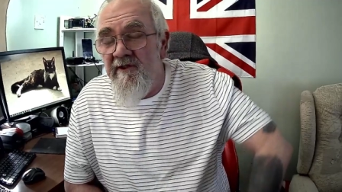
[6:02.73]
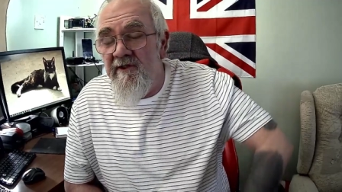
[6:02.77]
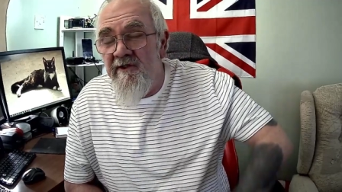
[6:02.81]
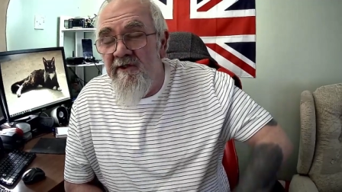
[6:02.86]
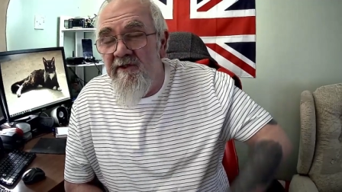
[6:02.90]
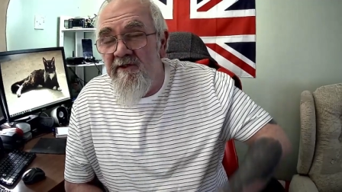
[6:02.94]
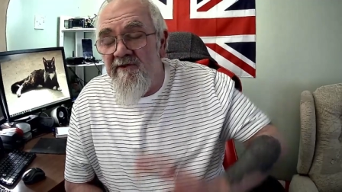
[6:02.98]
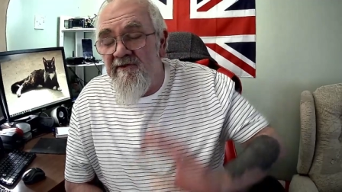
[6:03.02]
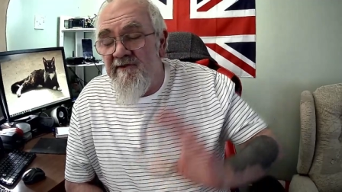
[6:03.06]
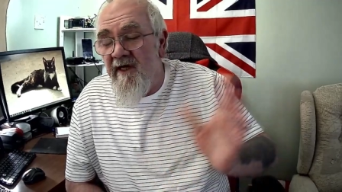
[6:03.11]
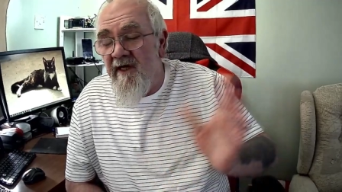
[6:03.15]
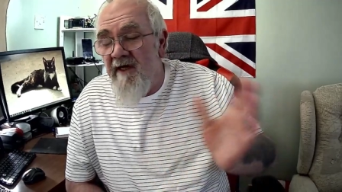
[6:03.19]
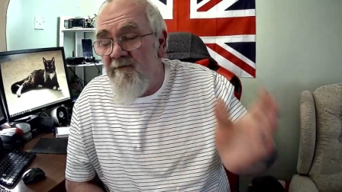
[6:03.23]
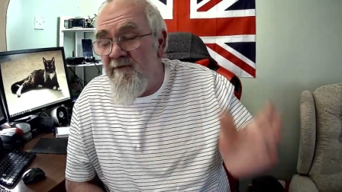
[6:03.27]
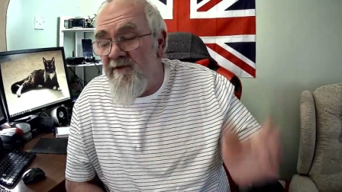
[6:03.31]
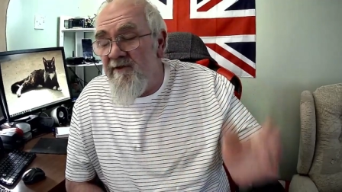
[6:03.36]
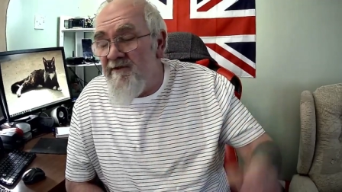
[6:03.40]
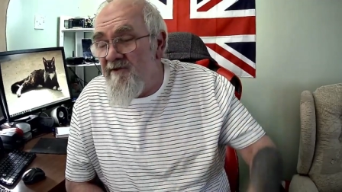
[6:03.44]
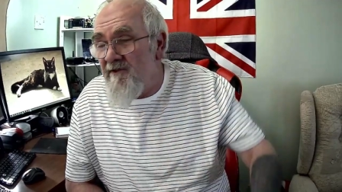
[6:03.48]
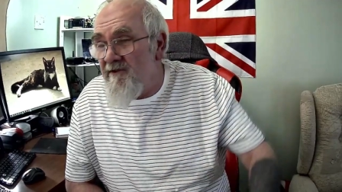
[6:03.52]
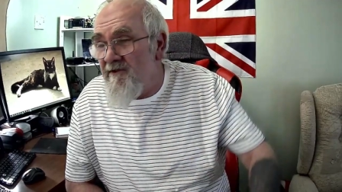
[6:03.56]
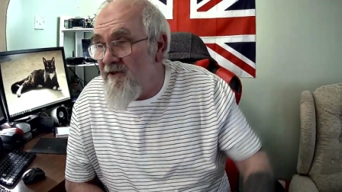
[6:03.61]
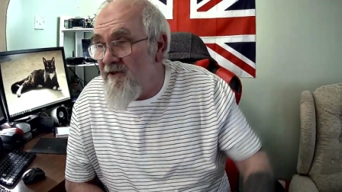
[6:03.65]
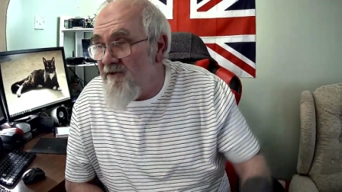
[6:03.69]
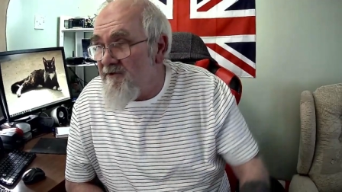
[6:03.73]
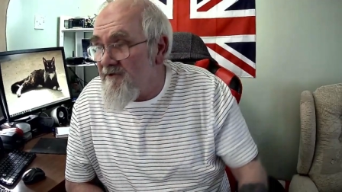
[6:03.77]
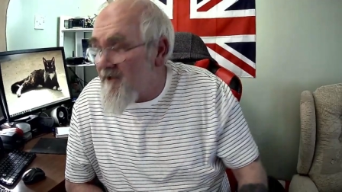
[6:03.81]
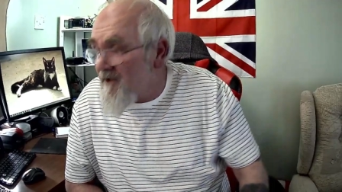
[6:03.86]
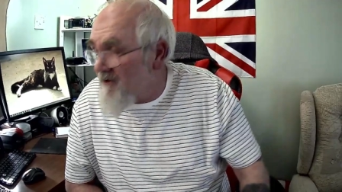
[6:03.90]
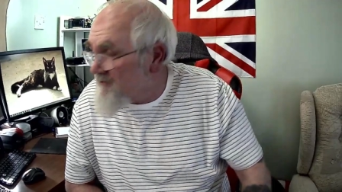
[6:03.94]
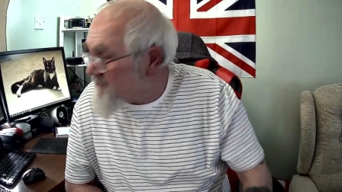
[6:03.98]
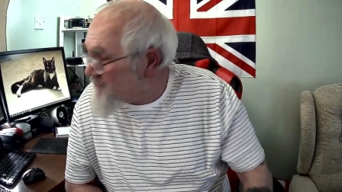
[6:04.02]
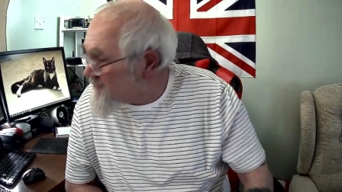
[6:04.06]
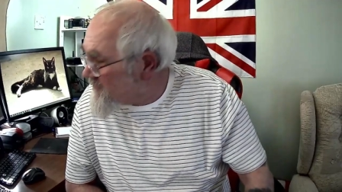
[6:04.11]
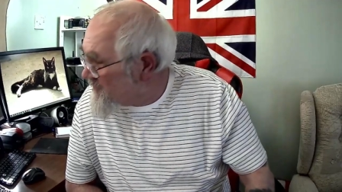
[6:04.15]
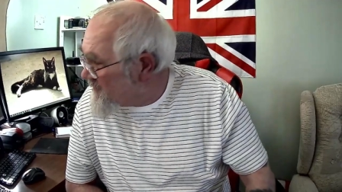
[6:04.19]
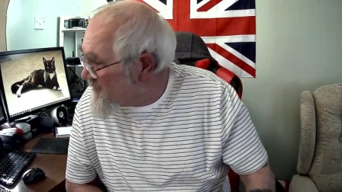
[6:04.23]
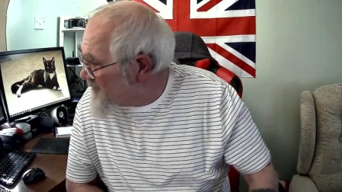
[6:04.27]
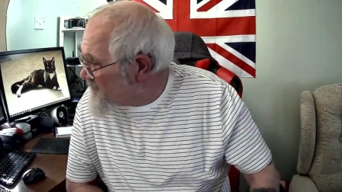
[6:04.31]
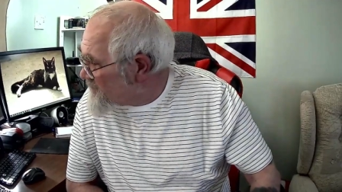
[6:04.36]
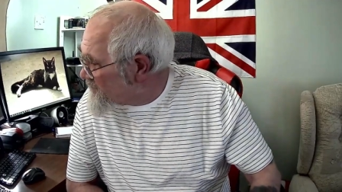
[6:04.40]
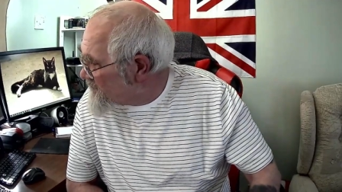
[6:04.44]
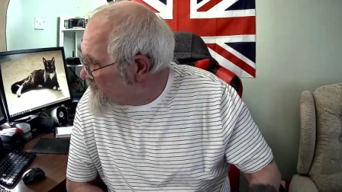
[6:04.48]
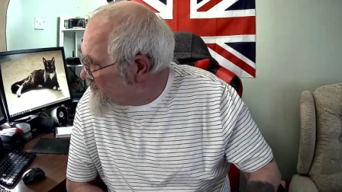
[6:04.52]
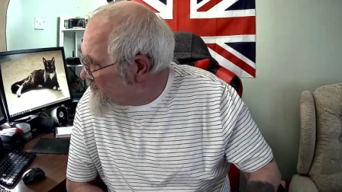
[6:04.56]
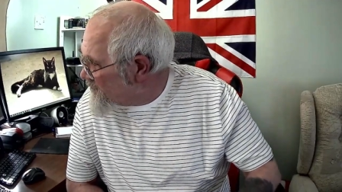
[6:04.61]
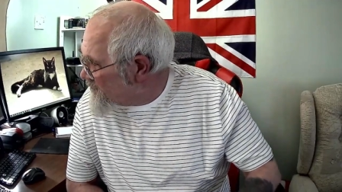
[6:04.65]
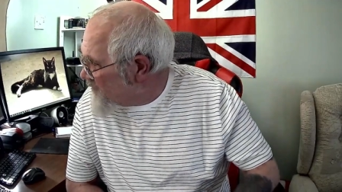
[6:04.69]
in the stabbings in this country.
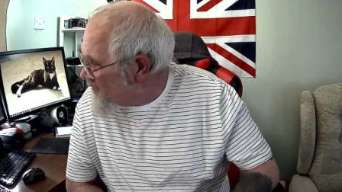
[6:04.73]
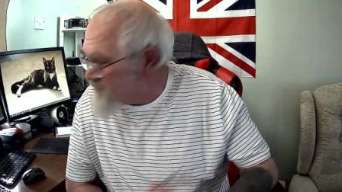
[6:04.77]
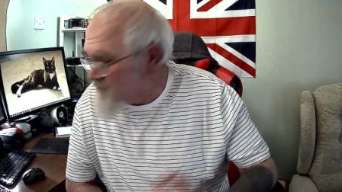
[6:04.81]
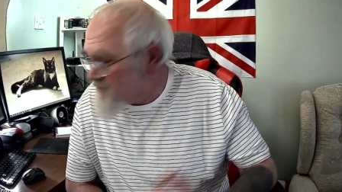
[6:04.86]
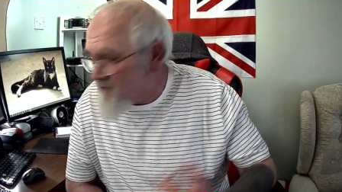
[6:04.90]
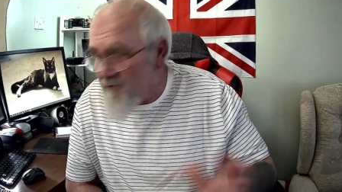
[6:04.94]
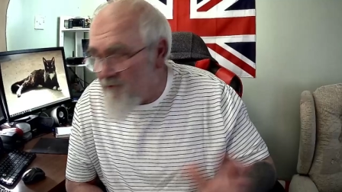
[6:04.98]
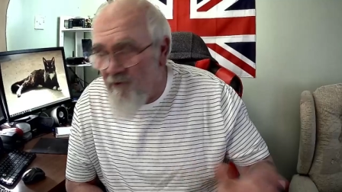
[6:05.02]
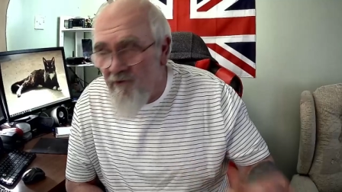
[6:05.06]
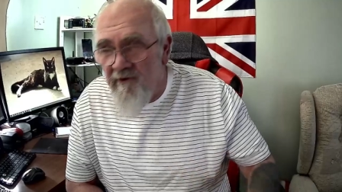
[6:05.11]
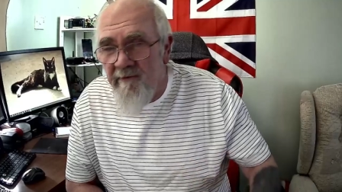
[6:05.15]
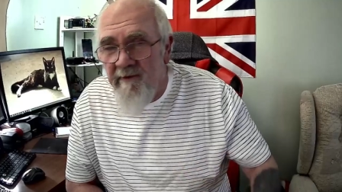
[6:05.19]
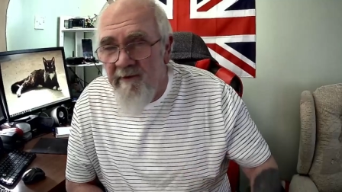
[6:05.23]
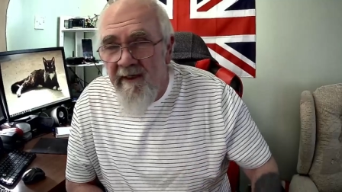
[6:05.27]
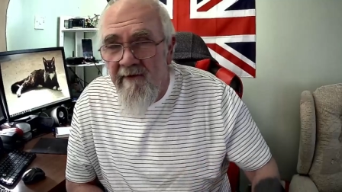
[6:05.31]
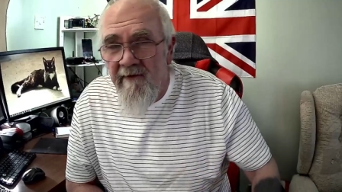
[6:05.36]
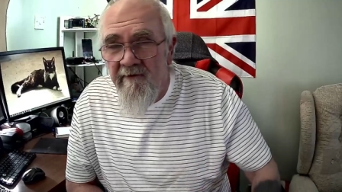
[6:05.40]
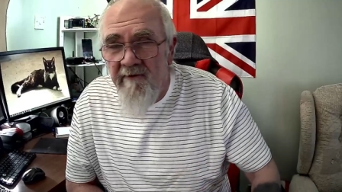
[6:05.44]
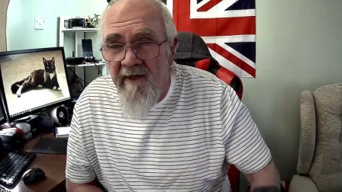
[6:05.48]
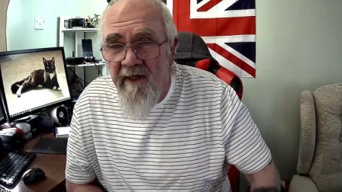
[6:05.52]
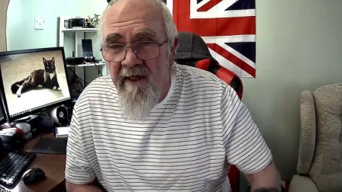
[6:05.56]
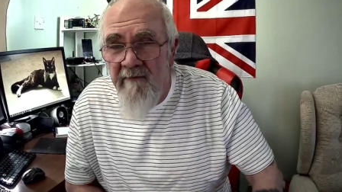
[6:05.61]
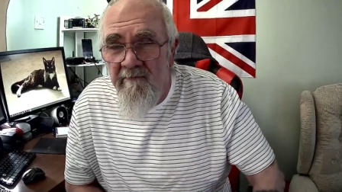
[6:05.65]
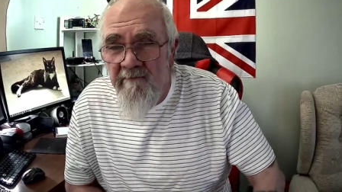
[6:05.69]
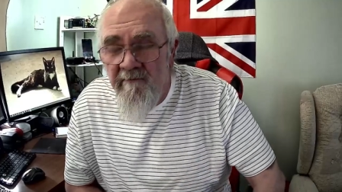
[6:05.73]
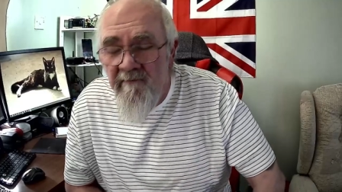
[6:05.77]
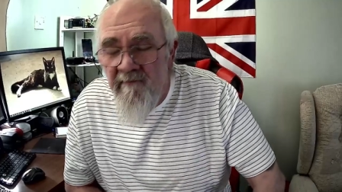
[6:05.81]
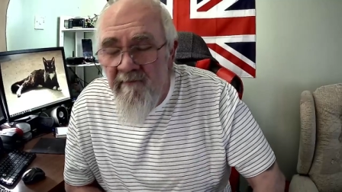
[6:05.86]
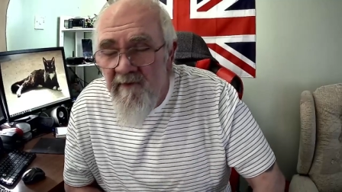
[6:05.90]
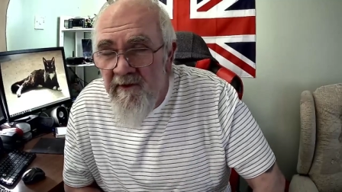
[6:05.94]
Won't talk about them.